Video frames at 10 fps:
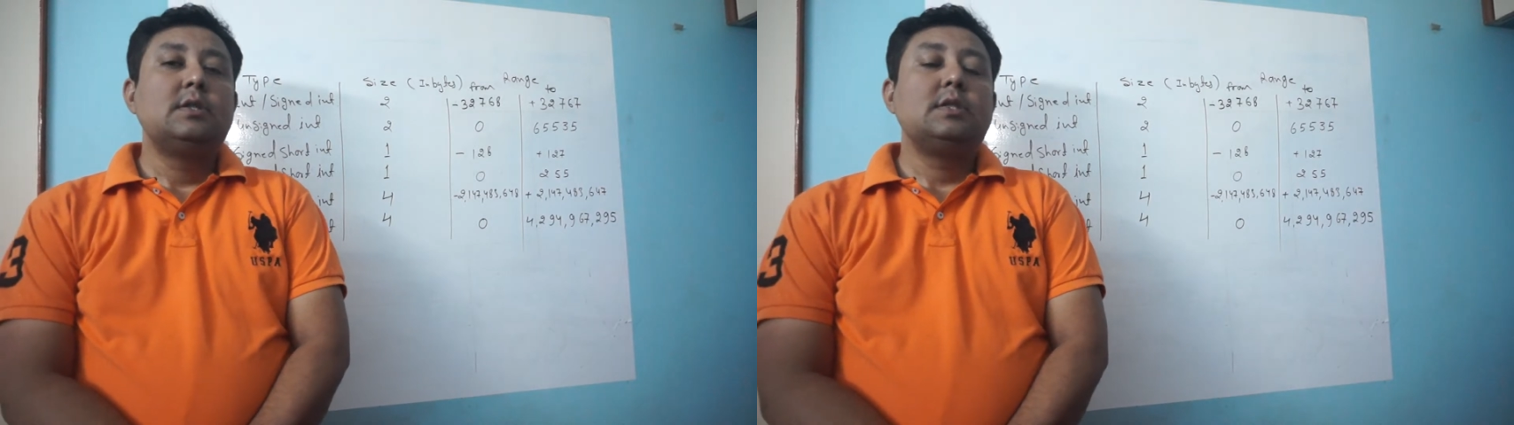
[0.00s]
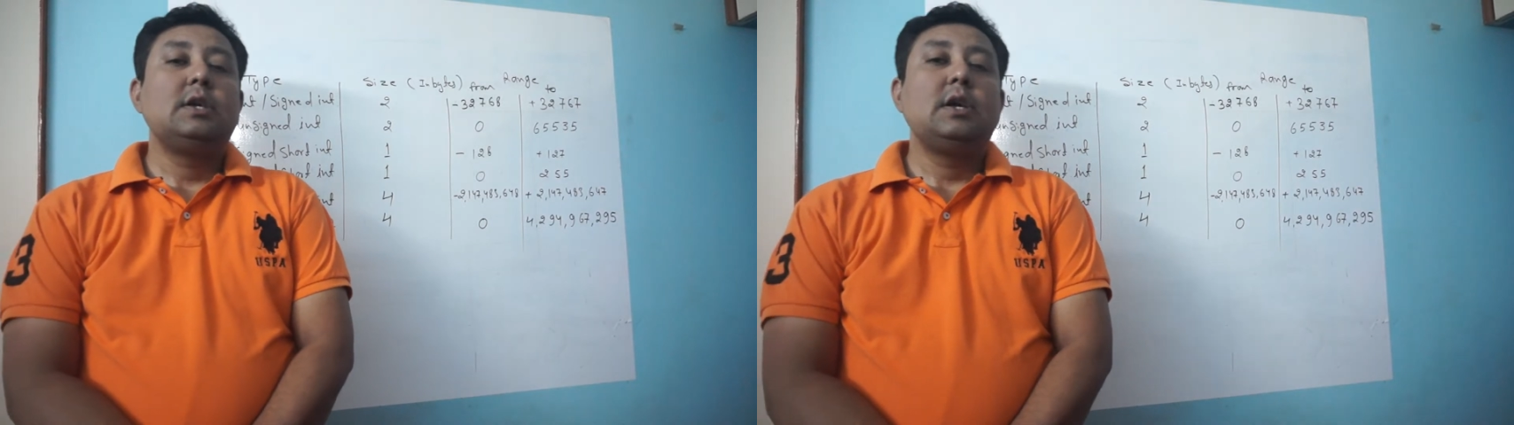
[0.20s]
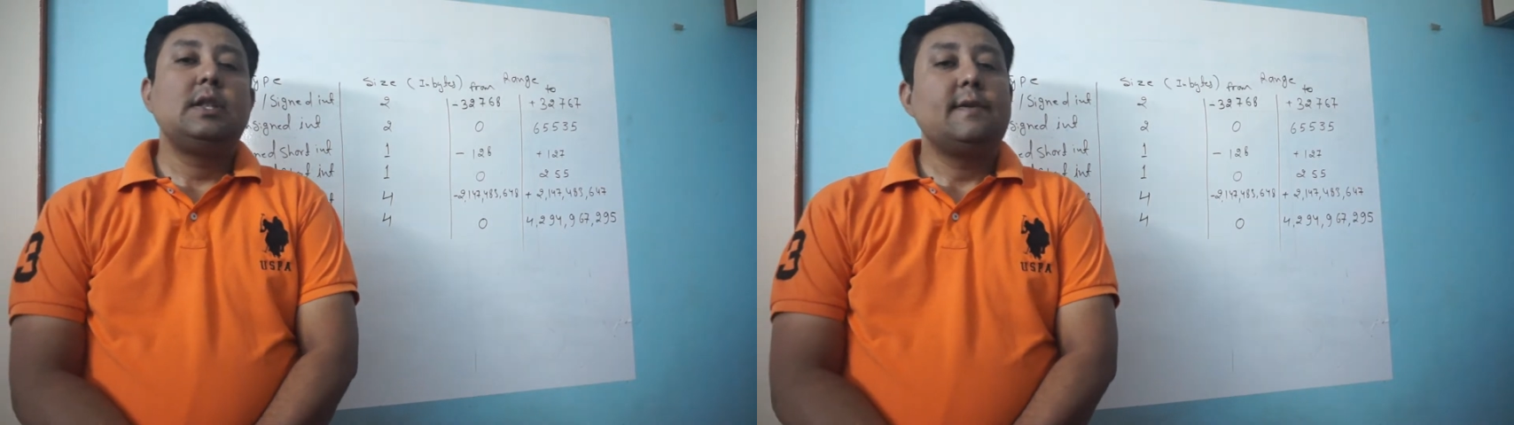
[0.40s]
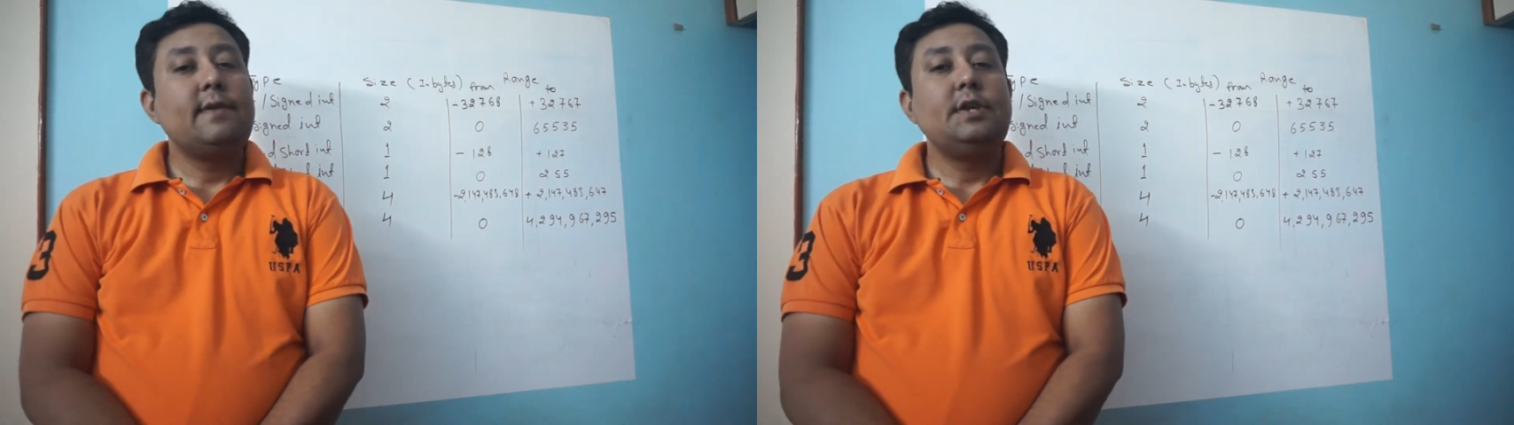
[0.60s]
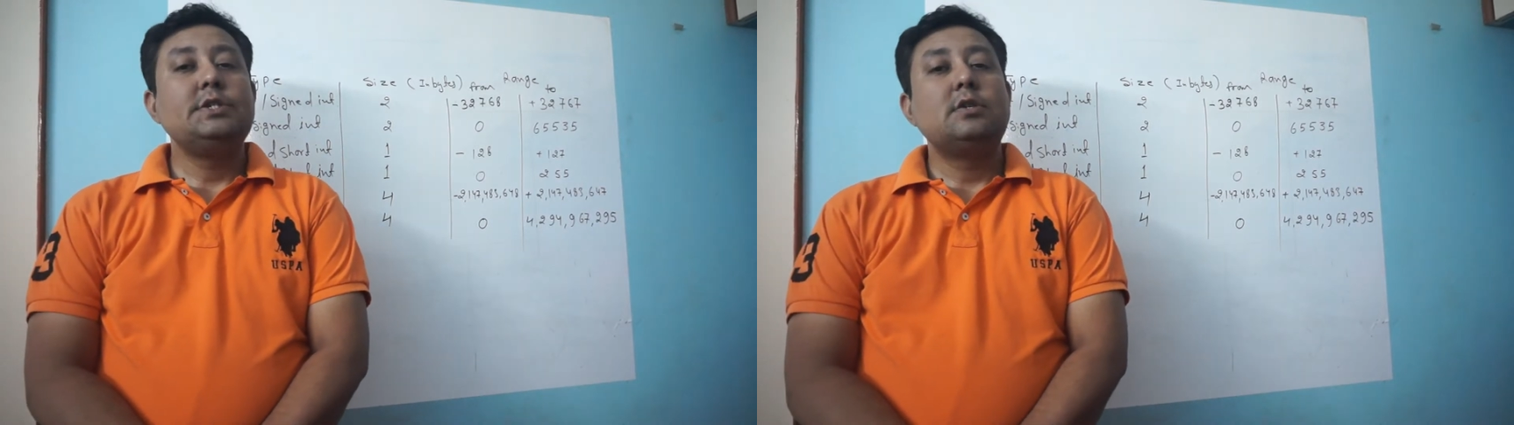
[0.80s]
the
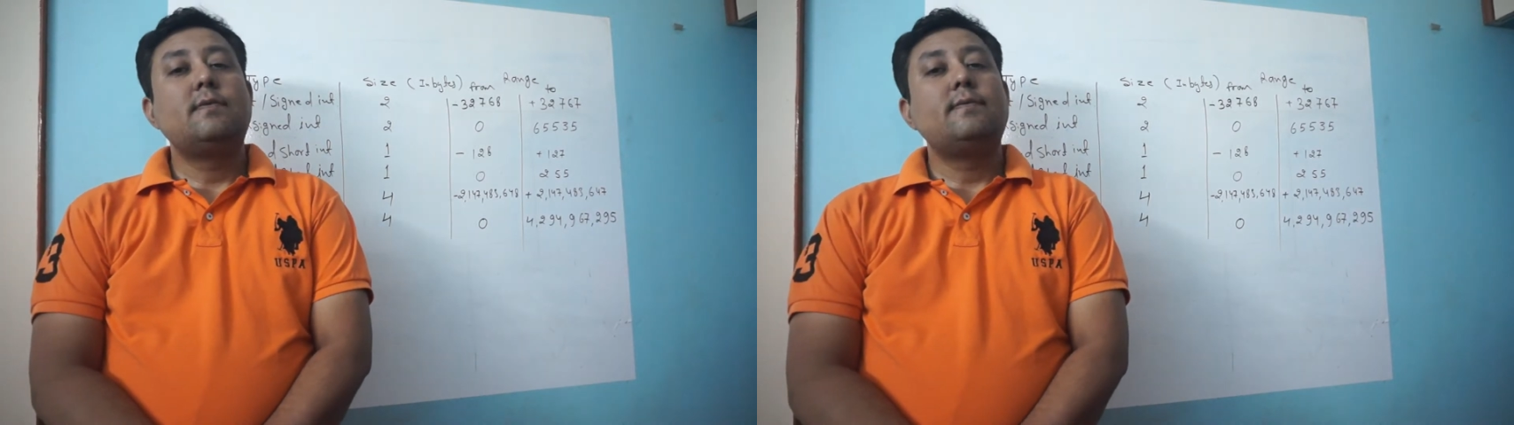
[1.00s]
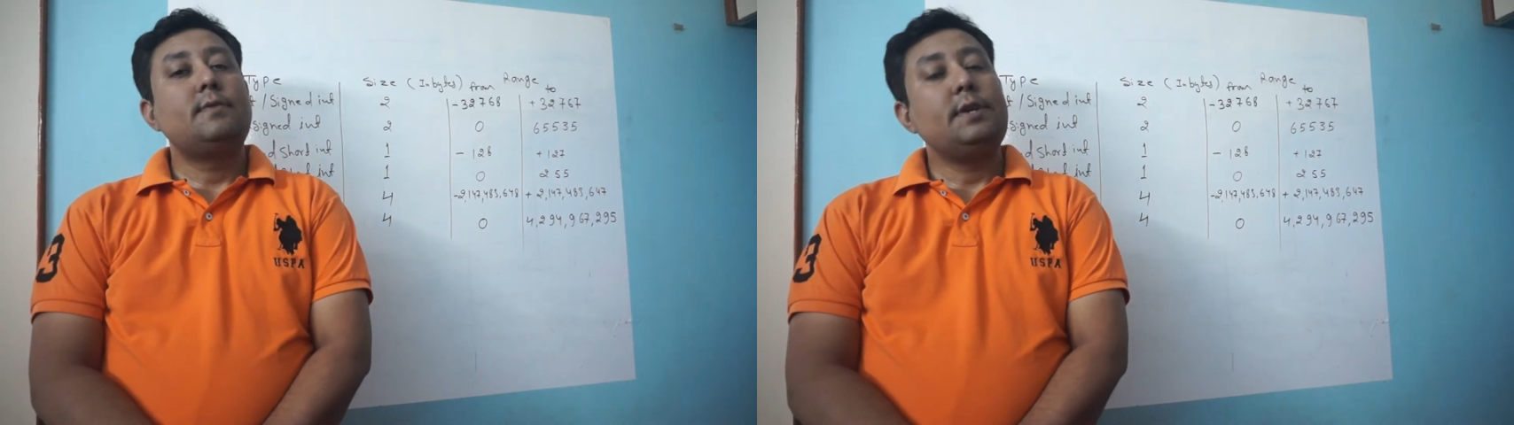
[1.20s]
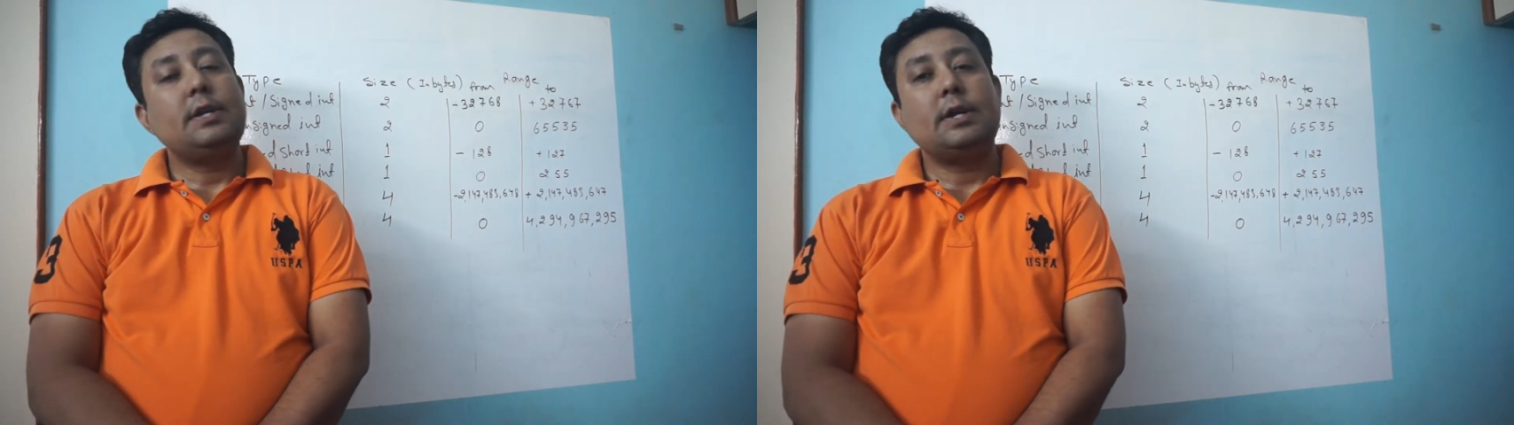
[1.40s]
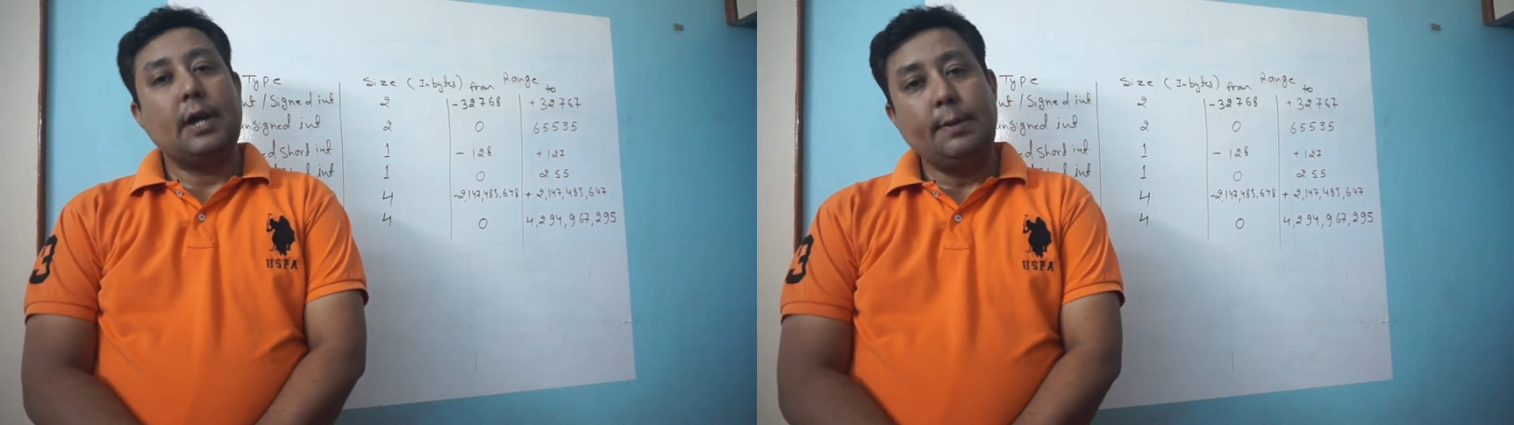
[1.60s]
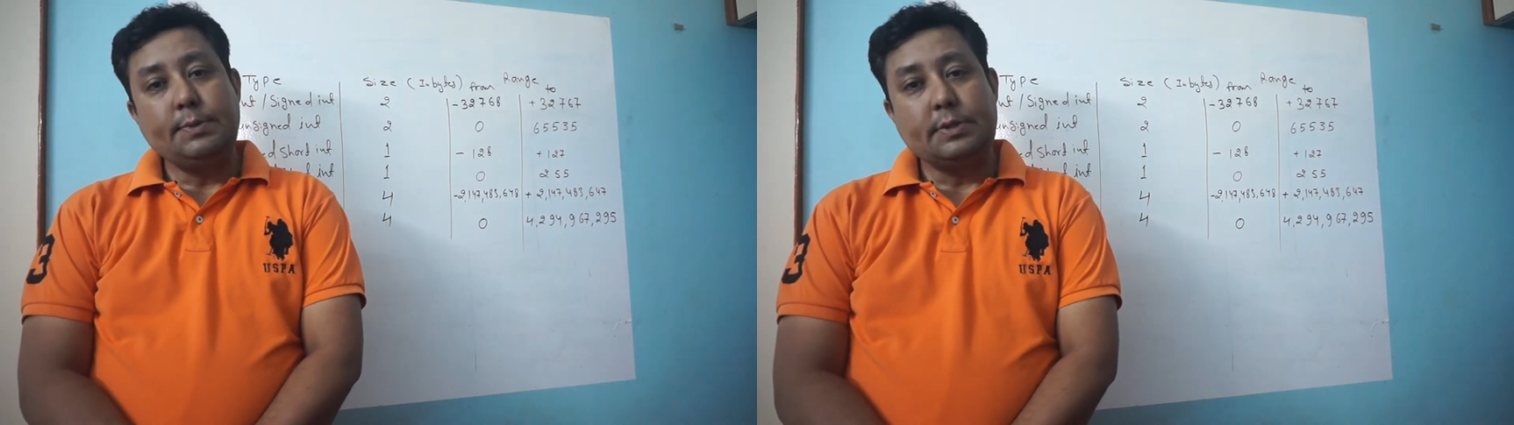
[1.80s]
definition of data
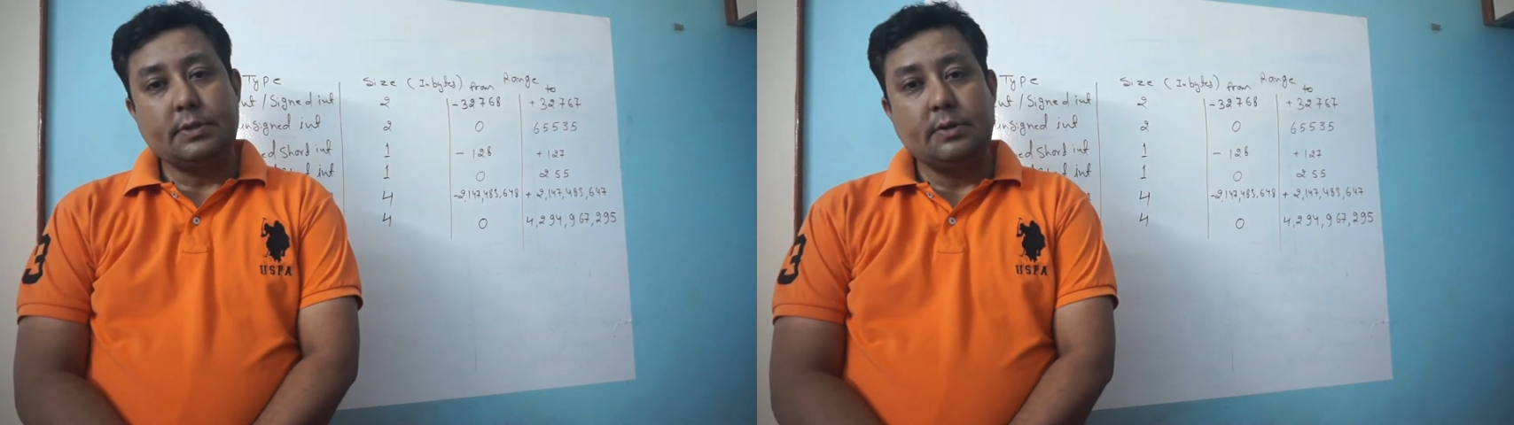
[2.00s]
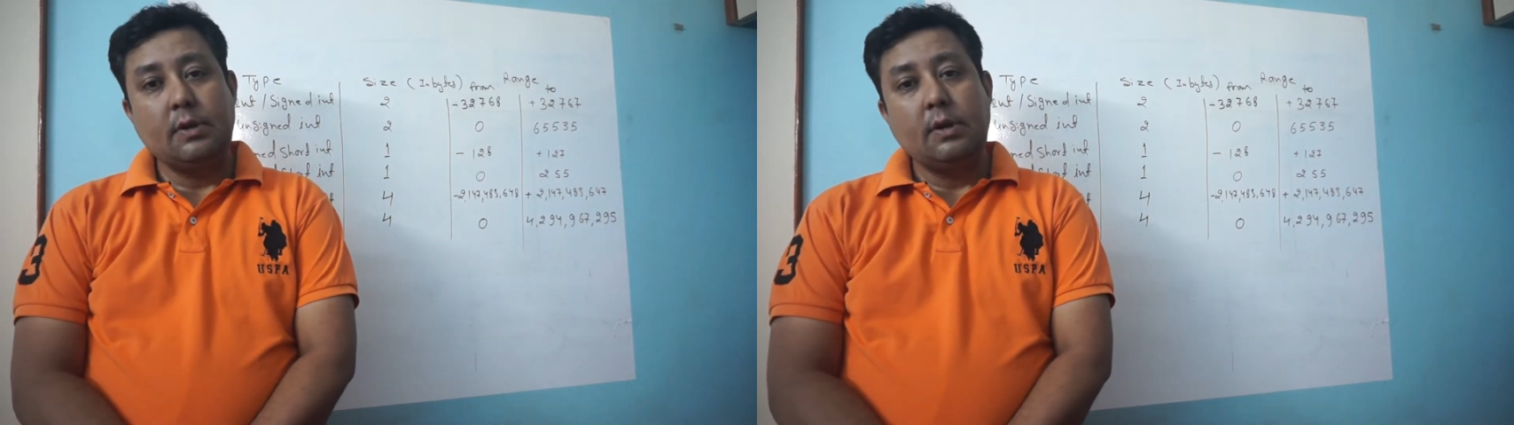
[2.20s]
types